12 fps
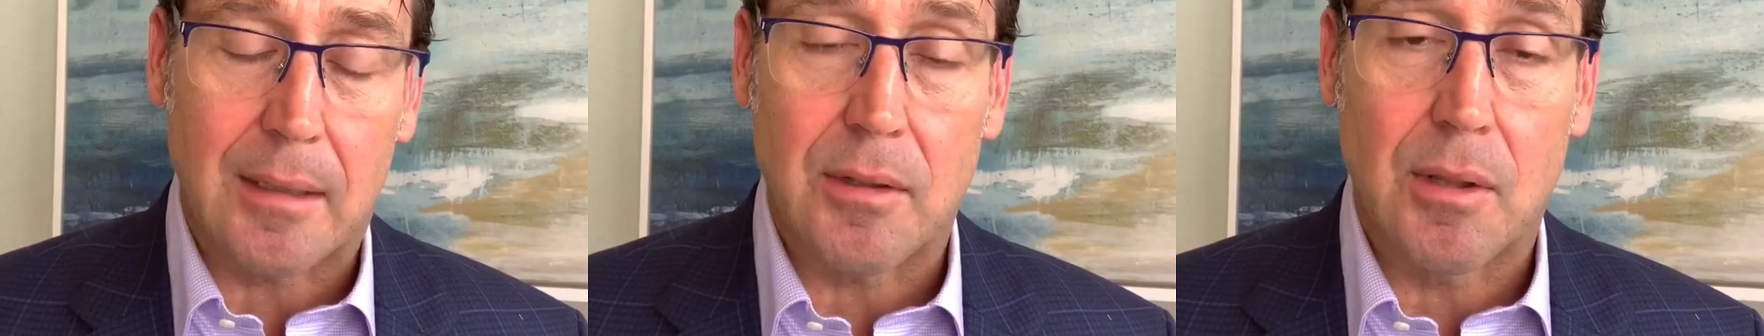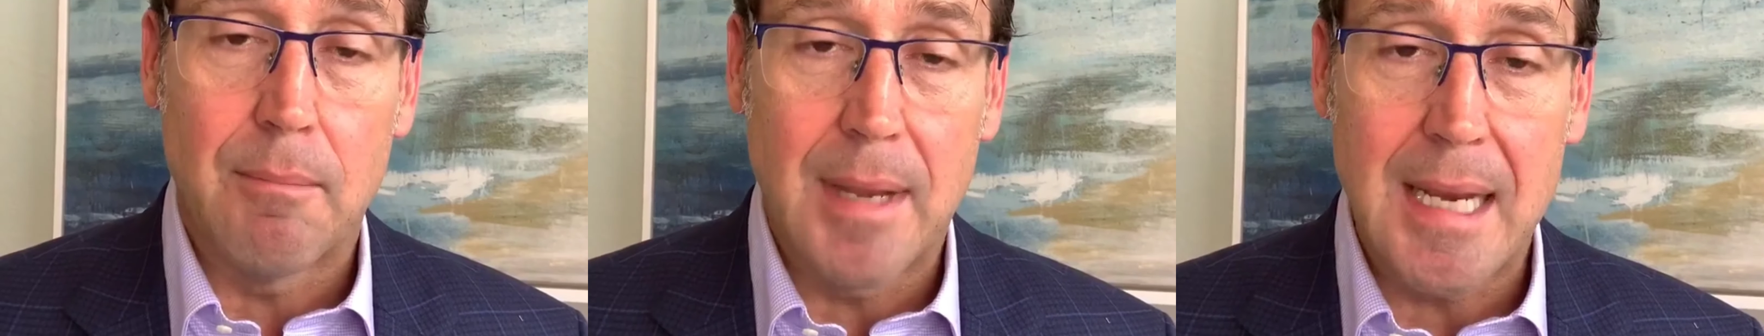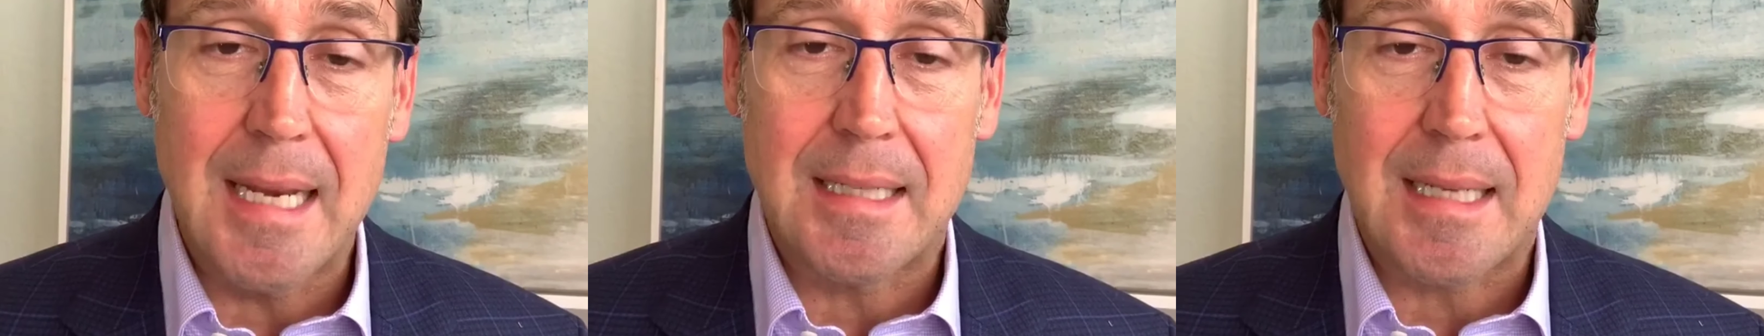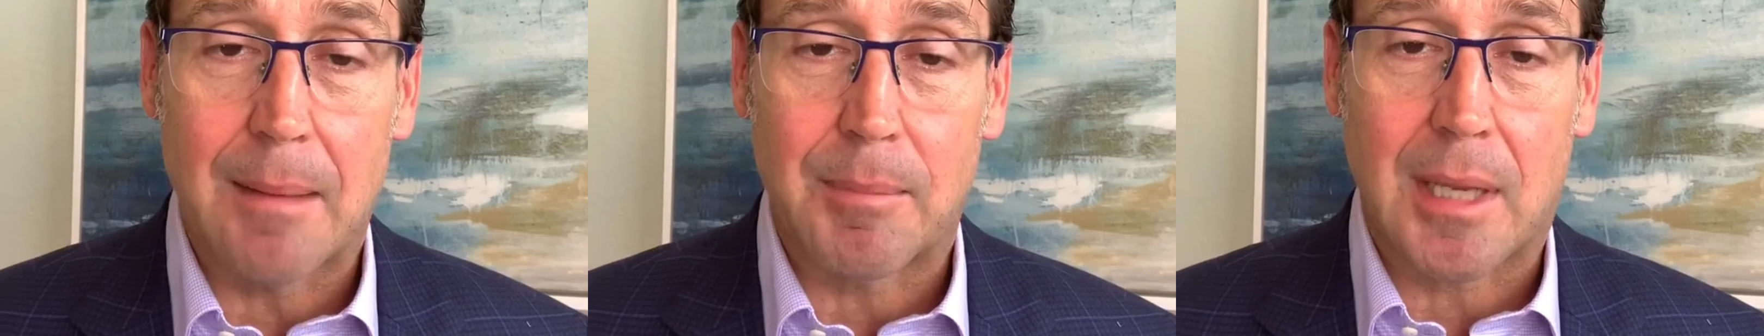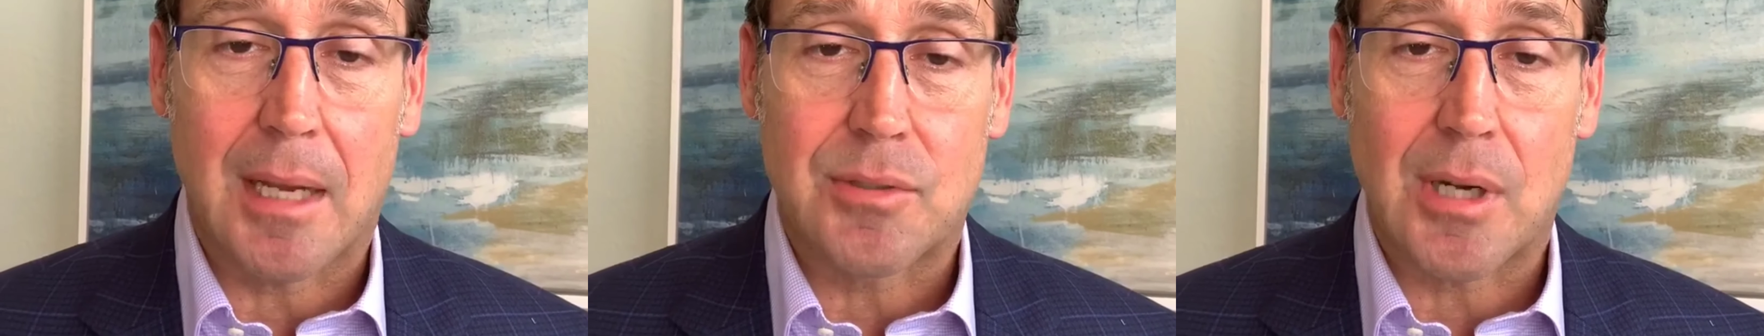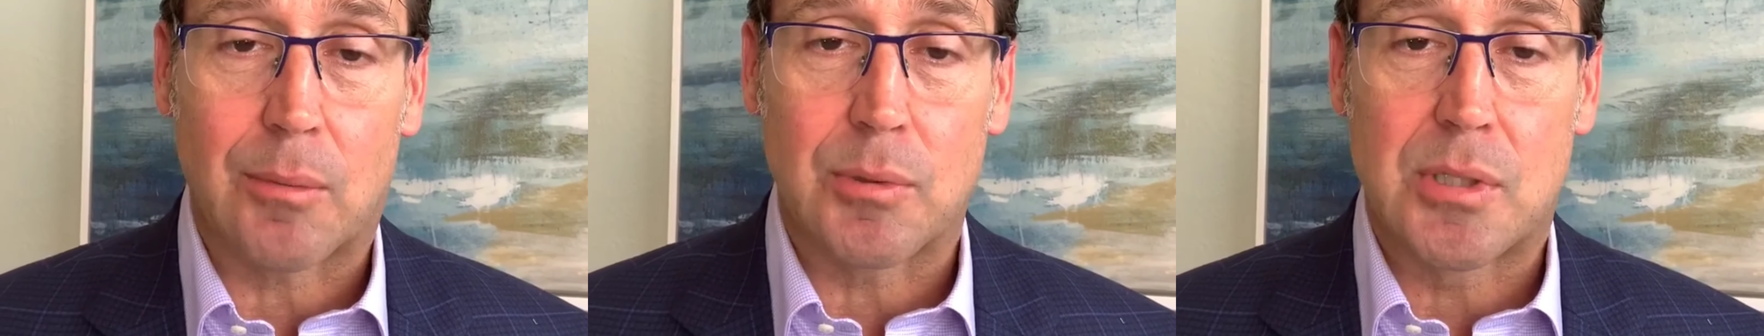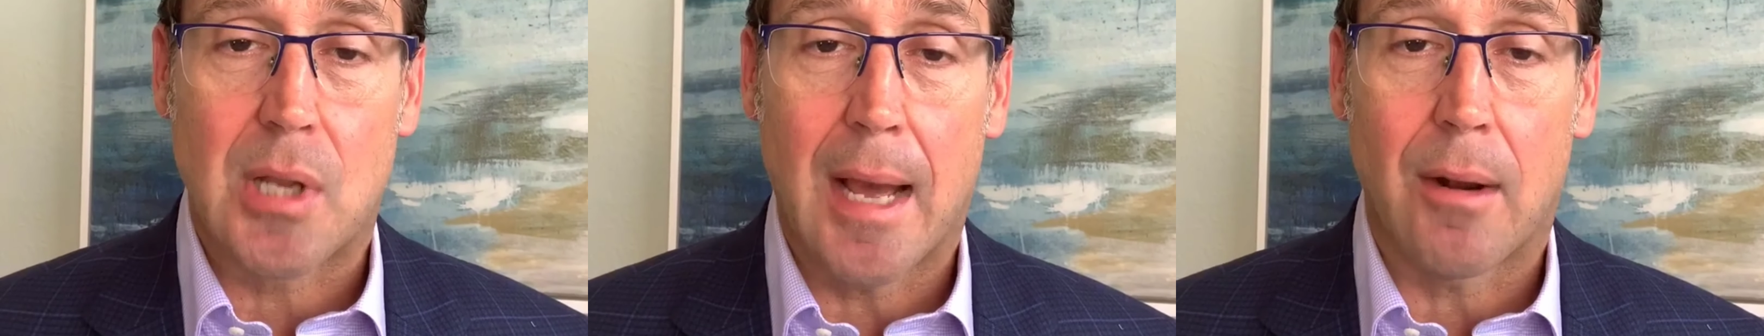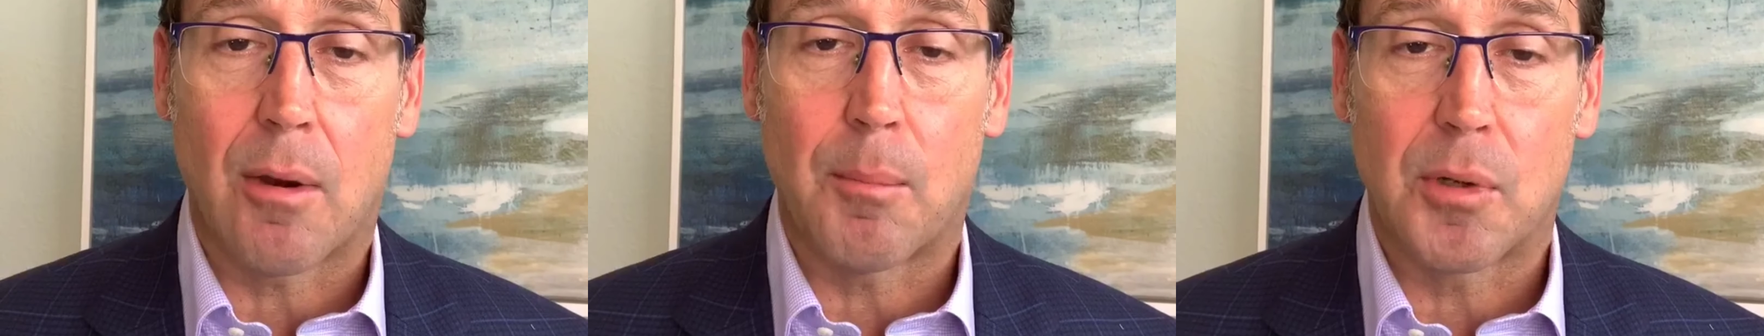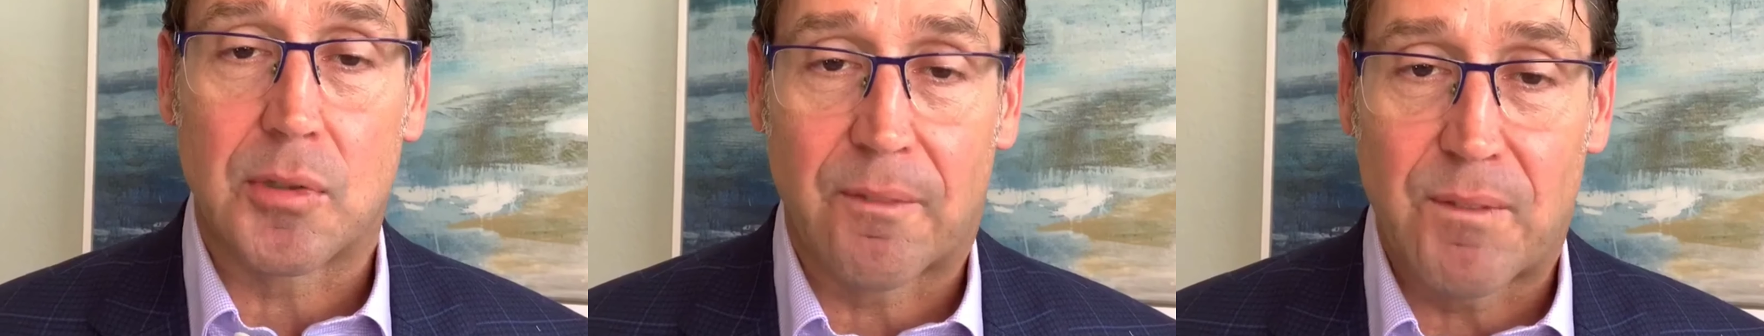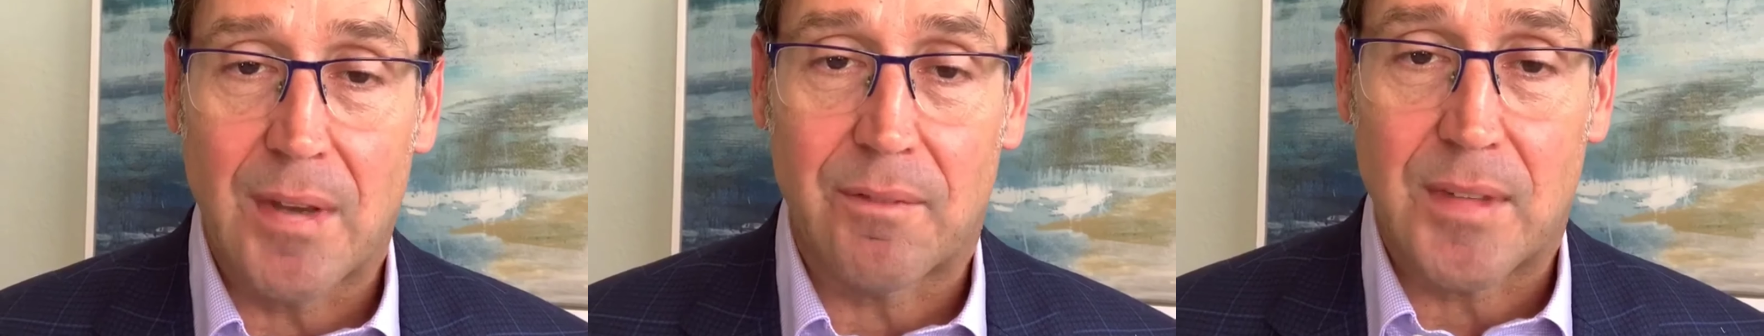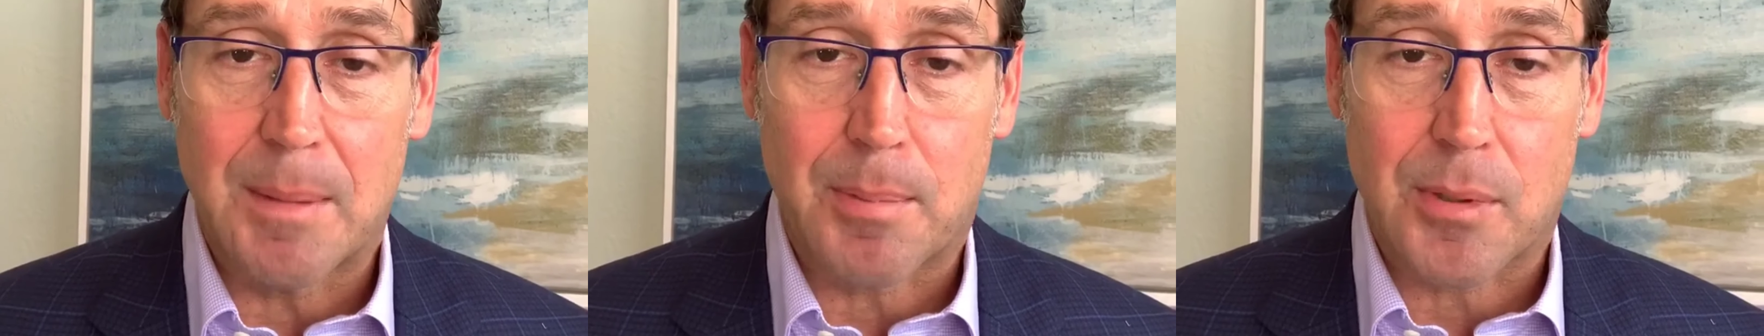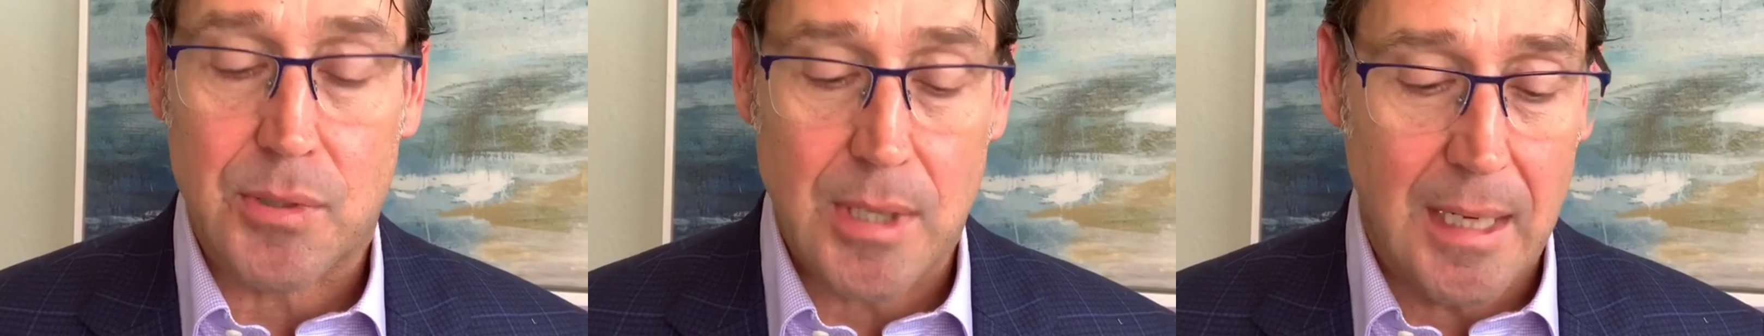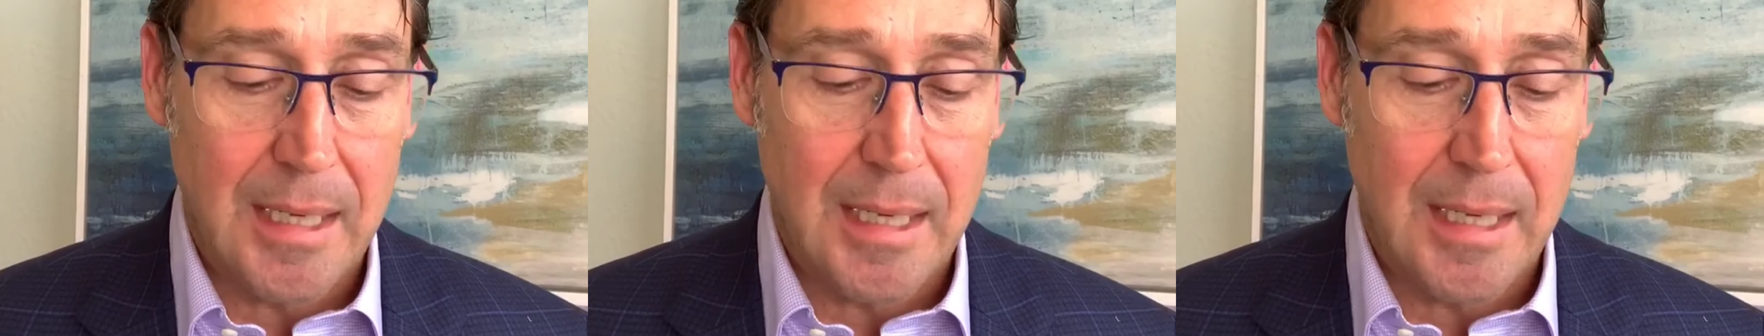The median time to contract was down almost 50%.